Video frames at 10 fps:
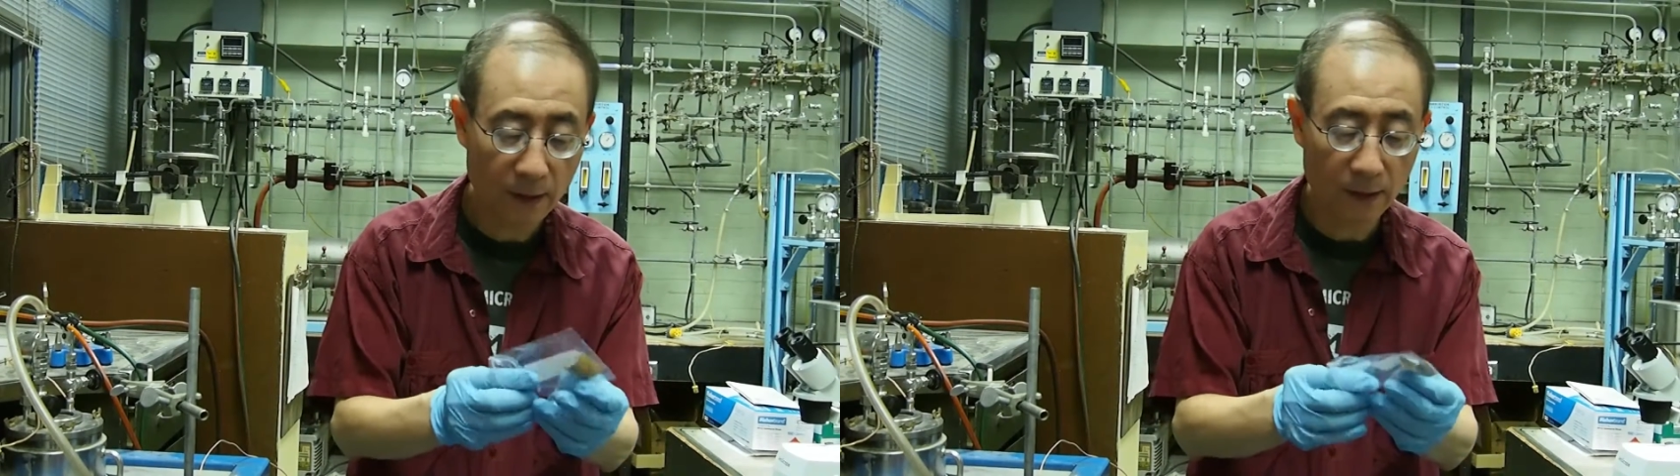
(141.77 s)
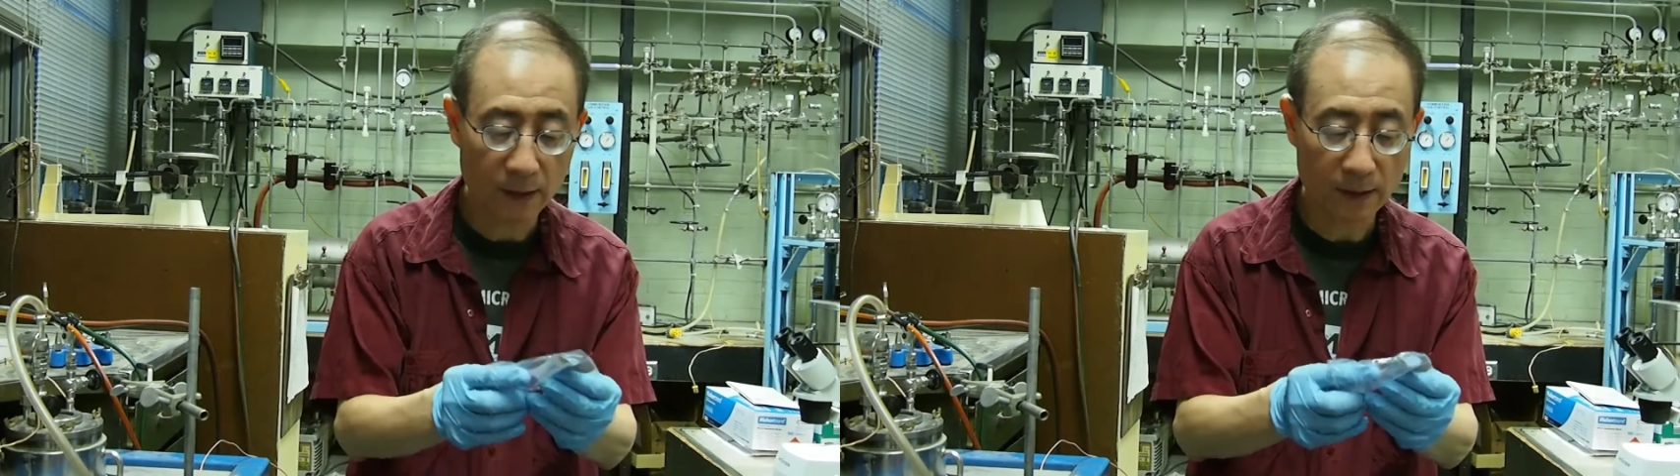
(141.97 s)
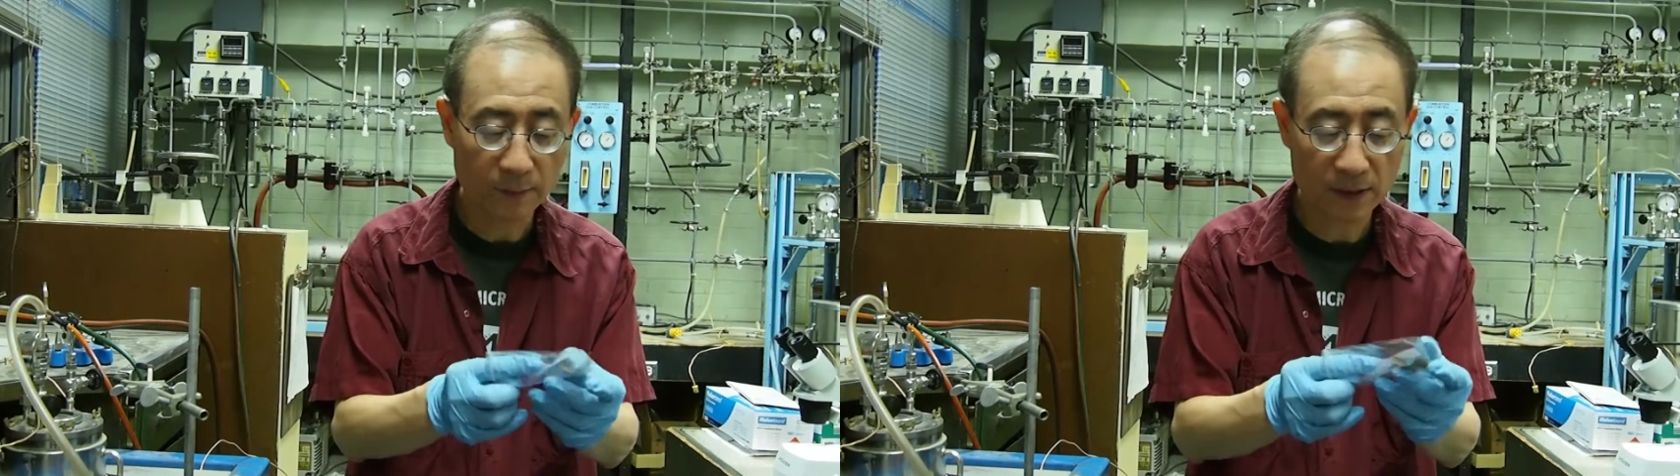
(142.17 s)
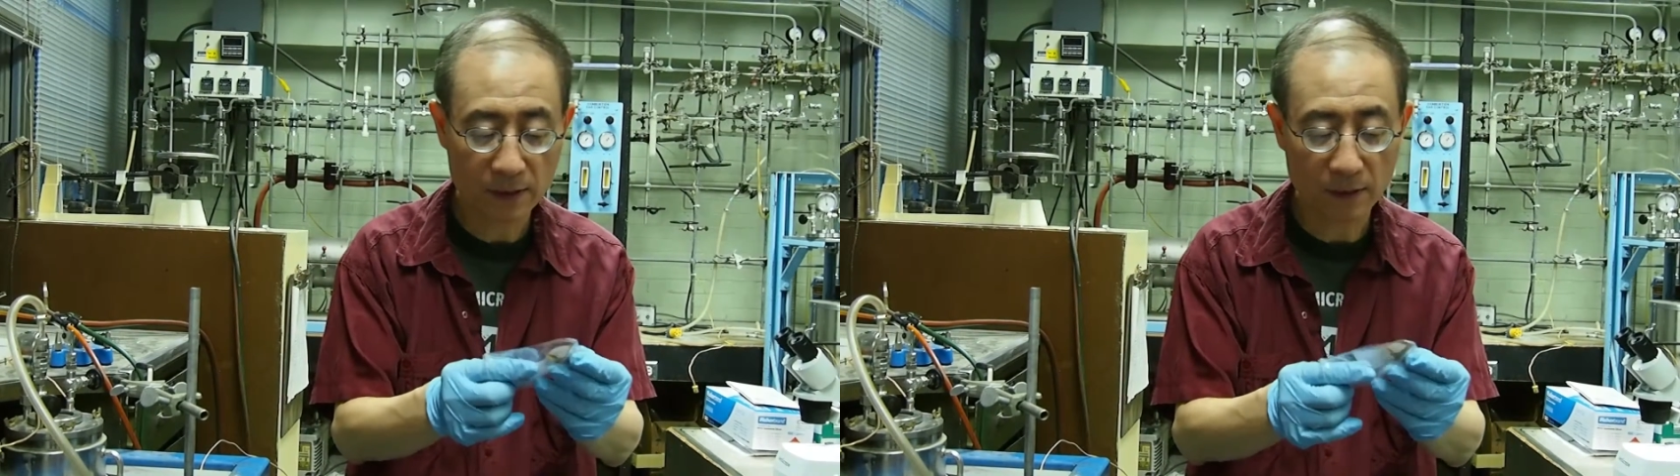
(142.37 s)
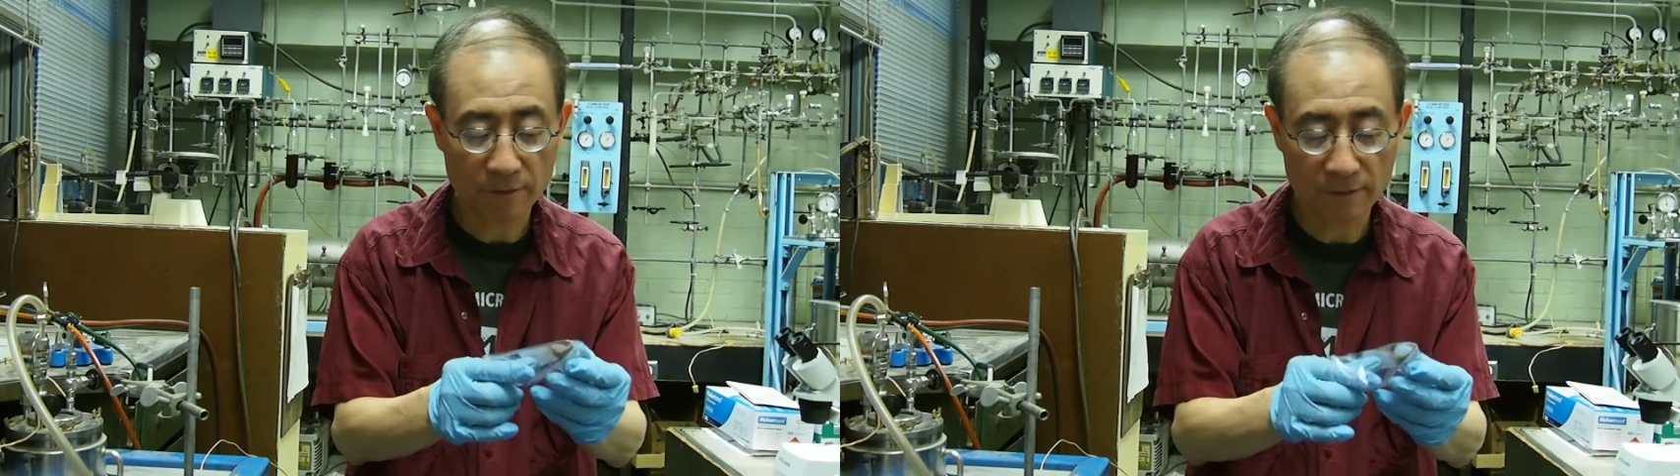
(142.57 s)
a piece
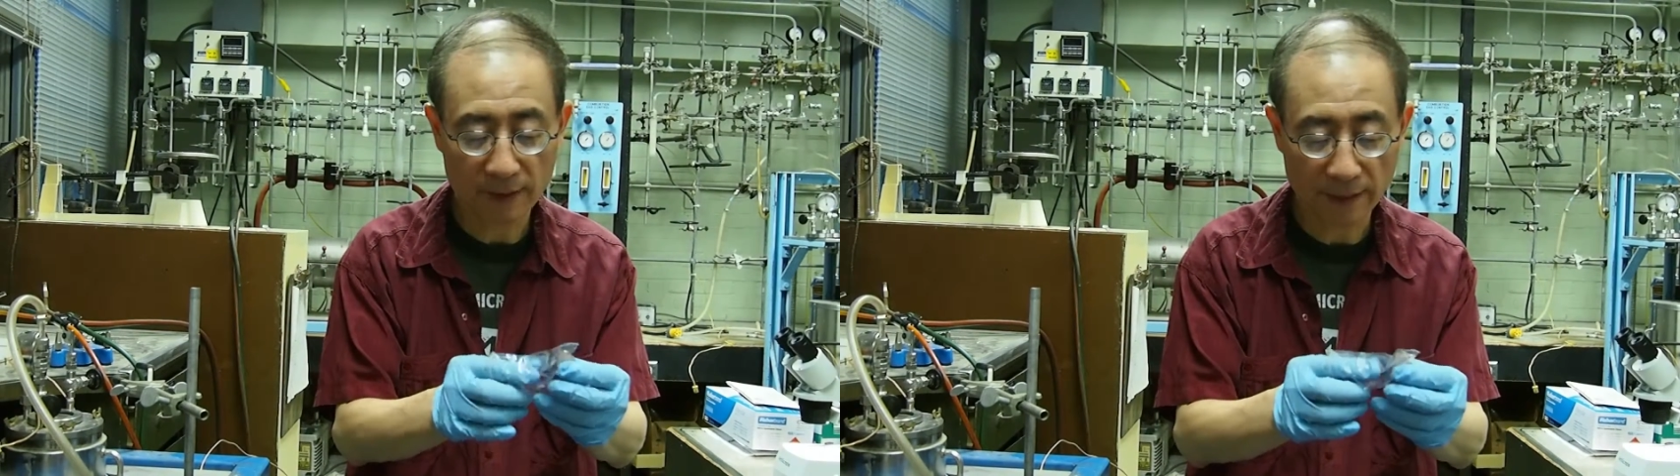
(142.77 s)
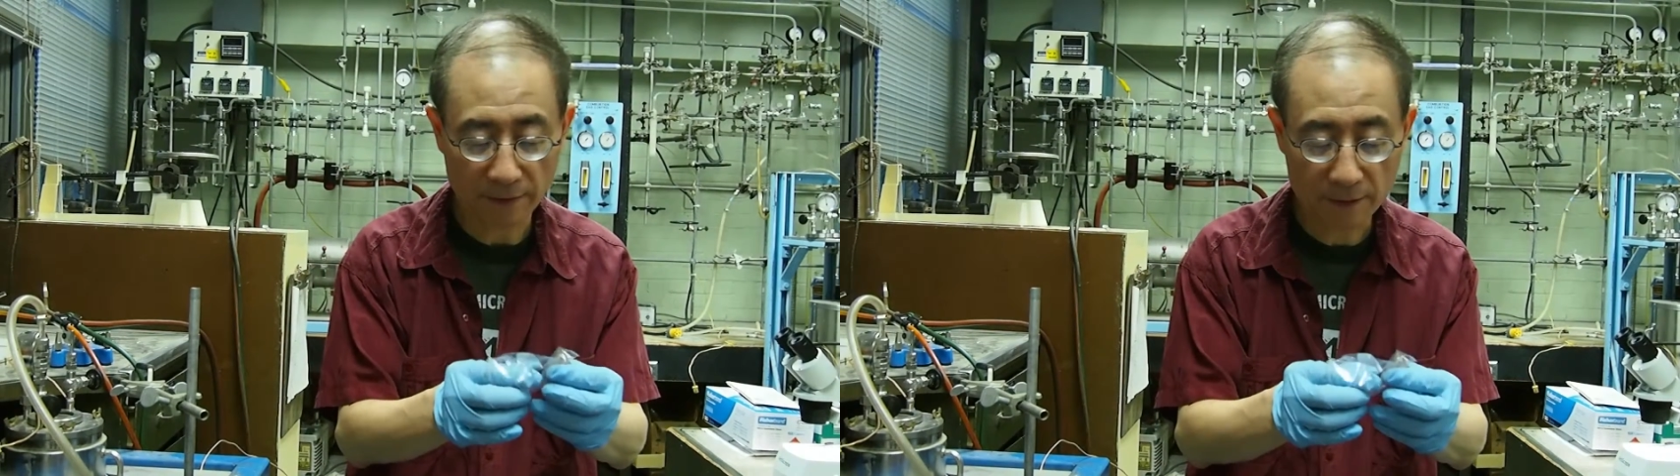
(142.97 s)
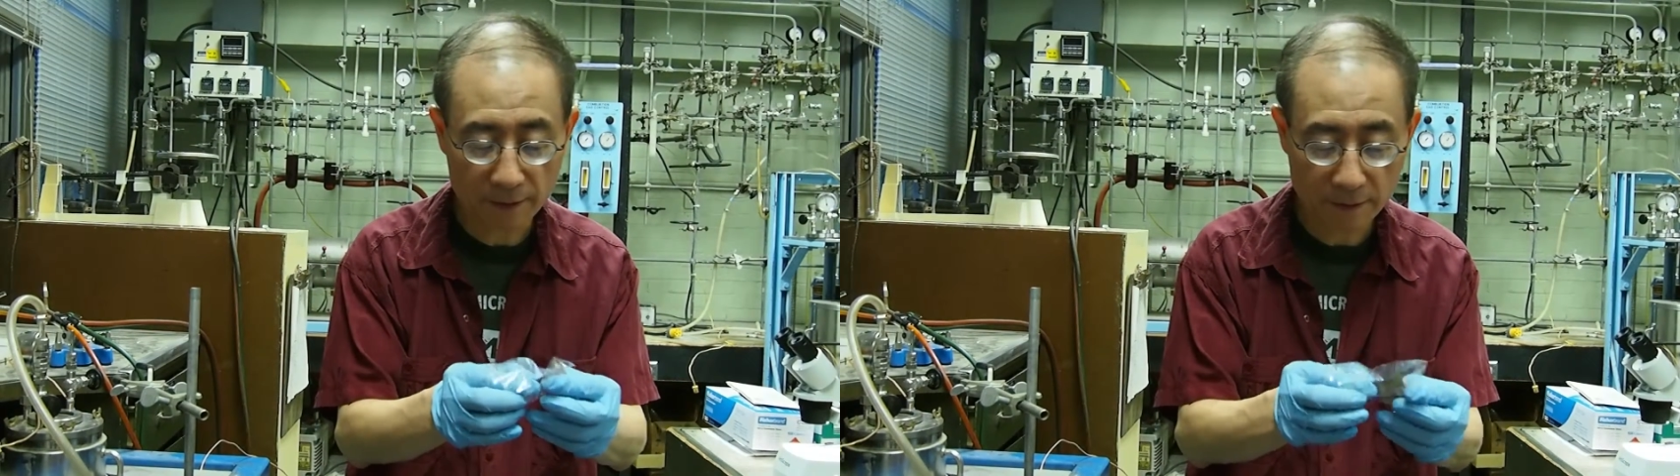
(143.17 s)
of leather